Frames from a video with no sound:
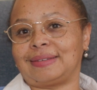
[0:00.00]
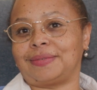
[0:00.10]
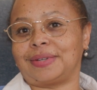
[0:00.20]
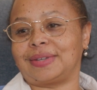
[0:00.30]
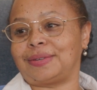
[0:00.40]

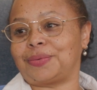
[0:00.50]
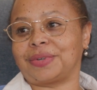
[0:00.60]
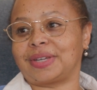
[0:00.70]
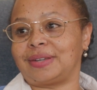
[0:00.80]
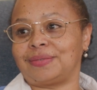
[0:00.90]
anyone can
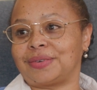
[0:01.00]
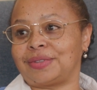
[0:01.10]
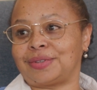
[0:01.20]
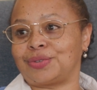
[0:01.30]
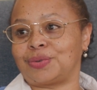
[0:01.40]
work anywhere
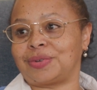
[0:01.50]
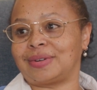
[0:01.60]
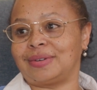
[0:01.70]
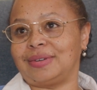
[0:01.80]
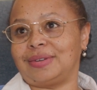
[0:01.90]
in the
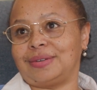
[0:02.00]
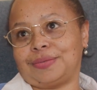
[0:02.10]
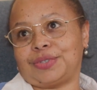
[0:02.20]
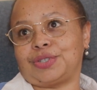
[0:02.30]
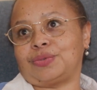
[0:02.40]
store,
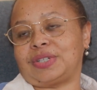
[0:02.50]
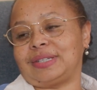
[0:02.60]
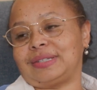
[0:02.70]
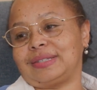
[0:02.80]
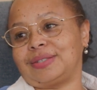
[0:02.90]
which is what
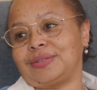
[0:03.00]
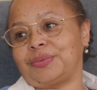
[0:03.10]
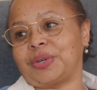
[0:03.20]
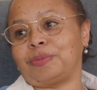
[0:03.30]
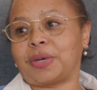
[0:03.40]
I did. So
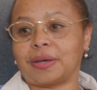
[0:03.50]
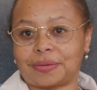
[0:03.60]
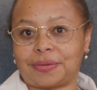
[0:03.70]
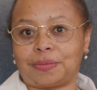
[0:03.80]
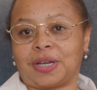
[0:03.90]
I went
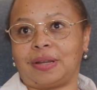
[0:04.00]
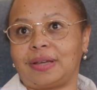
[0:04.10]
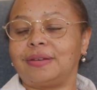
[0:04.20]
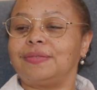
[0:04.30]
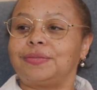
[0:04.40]
back to my
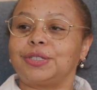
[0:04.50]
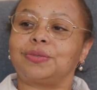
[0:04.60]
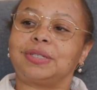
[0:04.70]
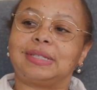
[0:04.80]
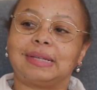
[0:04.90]
love, which
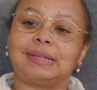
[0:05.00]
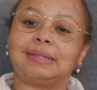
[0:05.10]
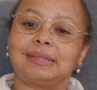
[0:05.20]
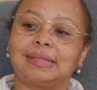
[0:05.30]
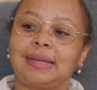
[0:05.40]
was
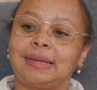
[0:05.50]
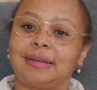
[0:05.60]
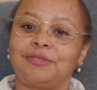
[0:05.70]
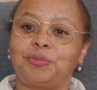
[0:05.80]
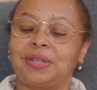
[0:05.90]
sales, and
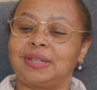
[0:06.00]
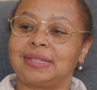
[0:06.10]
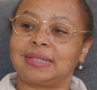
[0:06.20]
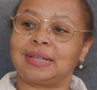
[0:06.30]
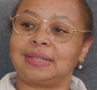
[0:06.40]
I've been in
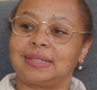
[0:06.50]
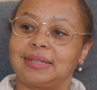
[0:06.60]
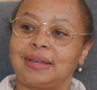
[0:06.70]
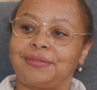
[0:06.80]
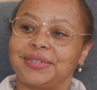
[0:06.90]

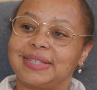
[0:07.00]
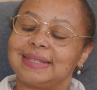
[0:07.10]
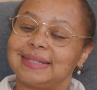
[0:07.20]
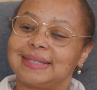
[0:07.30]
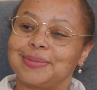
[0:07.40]
sales ever
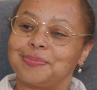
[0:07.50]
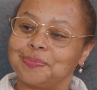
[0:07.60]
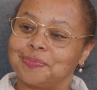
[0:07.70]
since.